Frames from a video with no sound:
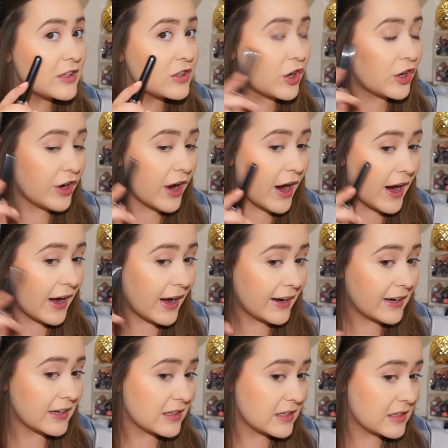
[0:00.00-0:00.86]
Tarte
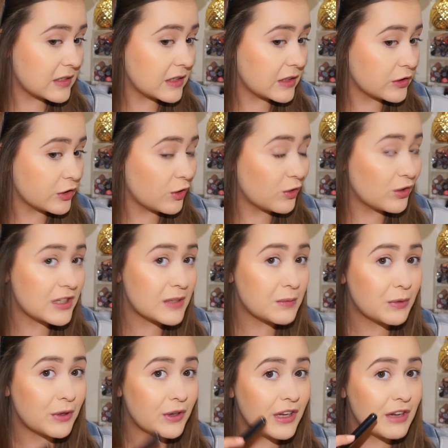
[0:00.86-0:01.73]
highlight is still
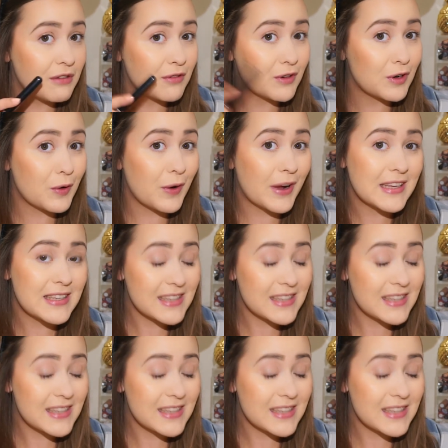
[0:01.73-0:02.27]
noticeable even though I